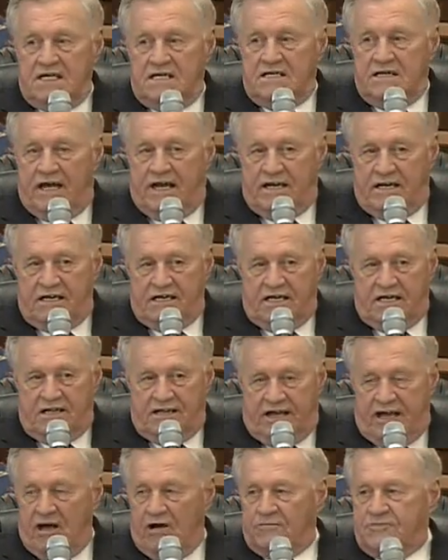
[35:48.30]
and
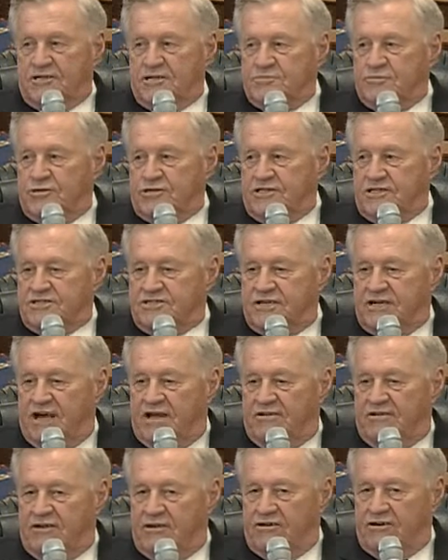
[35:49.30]
they helped us put this
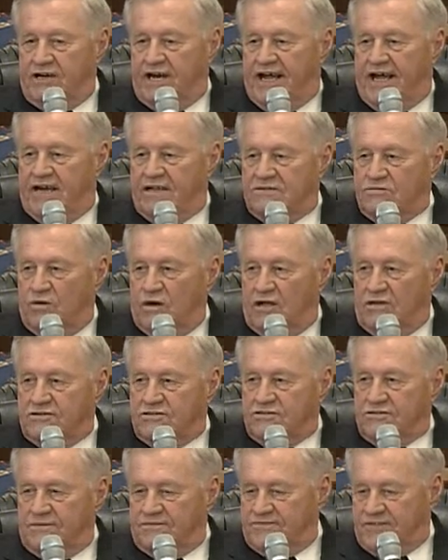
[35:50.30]
together here today as well.
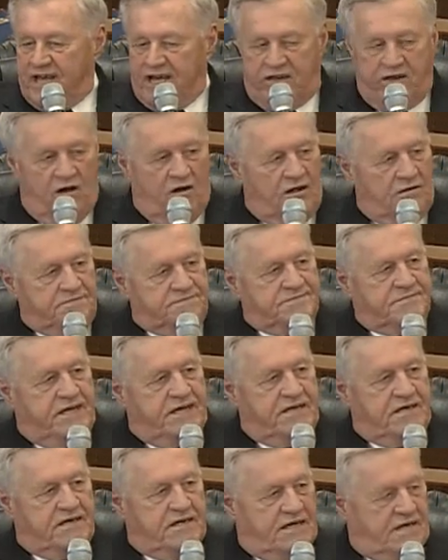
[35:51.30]
So thank you all,
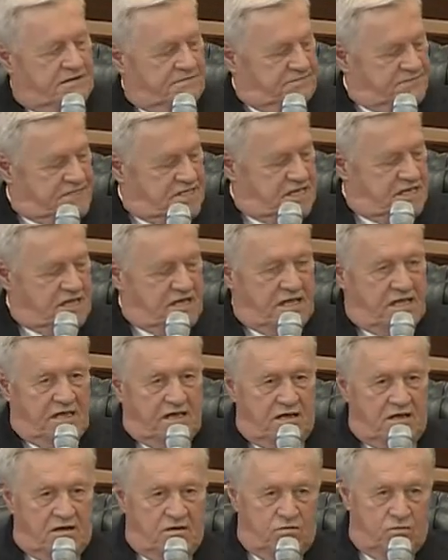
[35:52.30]
and
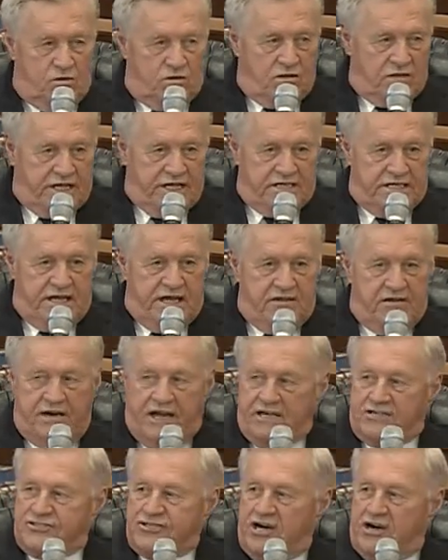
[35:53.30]
we'll get together
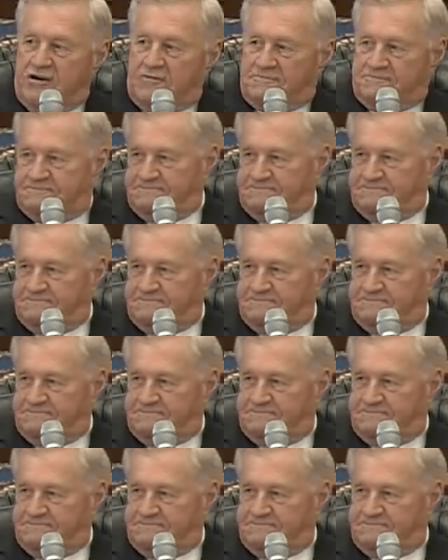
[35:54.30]
next year.